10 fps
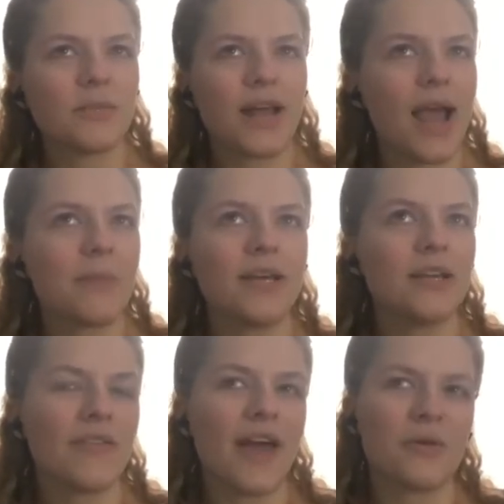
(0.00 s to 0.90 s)
but I
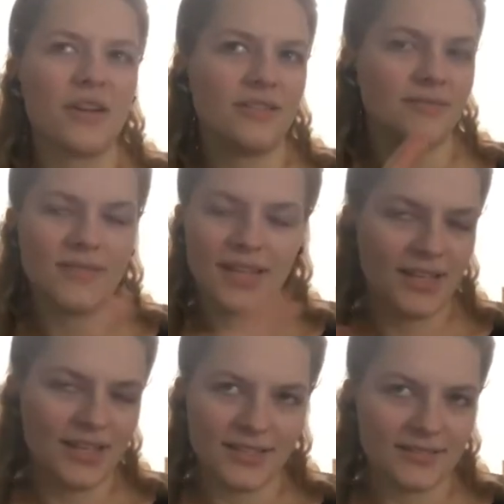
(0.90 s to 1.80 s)
played on that one, and
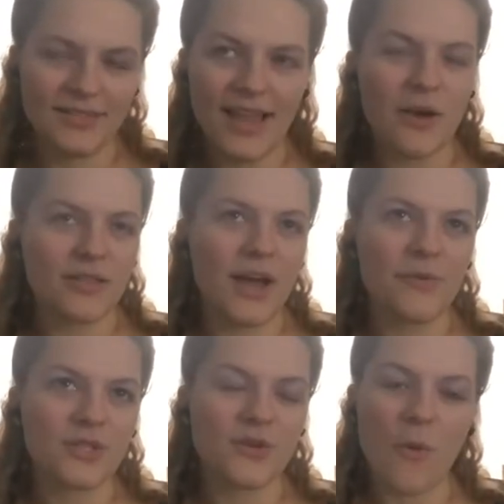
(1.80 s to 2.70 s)
that
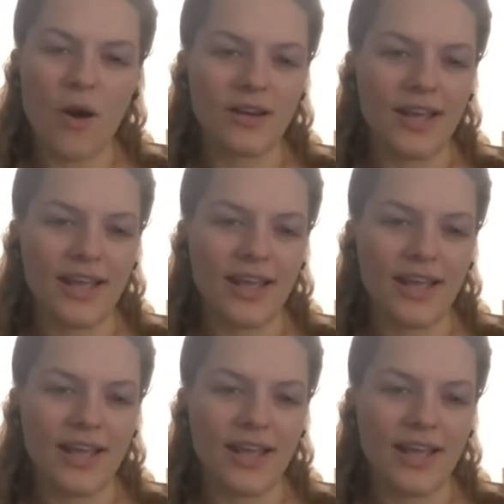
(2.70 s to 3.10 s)
was the one.